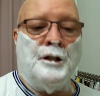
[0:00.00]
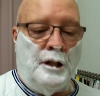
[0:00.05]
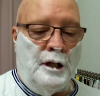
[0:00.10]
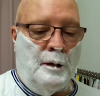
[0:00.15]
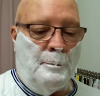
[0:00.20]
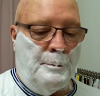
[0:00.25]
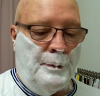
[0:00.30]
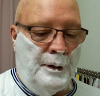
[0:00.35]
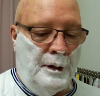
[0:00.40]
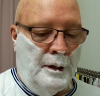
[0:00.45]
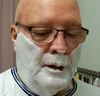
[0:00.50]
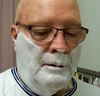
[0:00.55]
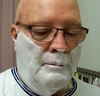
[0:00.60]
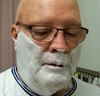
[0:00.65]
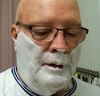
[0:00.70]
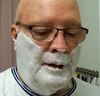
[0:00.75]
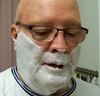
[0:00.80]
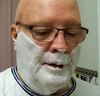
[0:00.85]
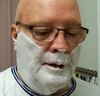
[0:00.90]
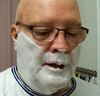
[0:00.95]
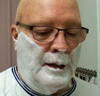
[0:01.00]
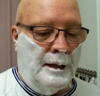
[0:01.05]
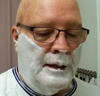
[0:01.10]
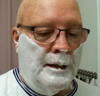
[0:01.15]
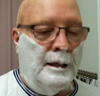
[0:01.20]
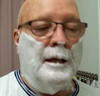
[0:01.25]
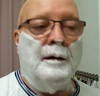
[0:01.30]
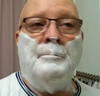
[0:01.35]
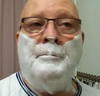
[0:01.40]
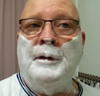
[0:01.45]
up here with and
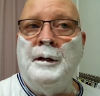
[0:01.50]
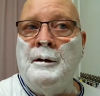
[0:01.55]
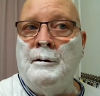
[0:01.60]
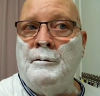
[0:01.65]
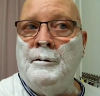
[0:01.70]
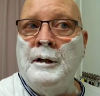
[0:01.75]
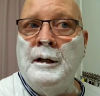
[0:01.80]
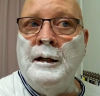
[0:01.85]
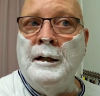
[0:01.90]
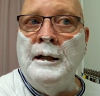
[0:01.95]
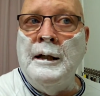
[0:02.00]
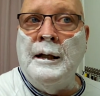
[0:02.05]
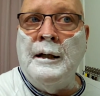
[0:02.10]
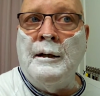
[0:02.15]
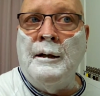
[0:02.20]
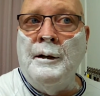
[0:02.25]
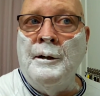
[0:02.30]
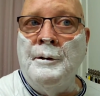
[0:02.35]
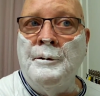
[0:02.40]
get me a really close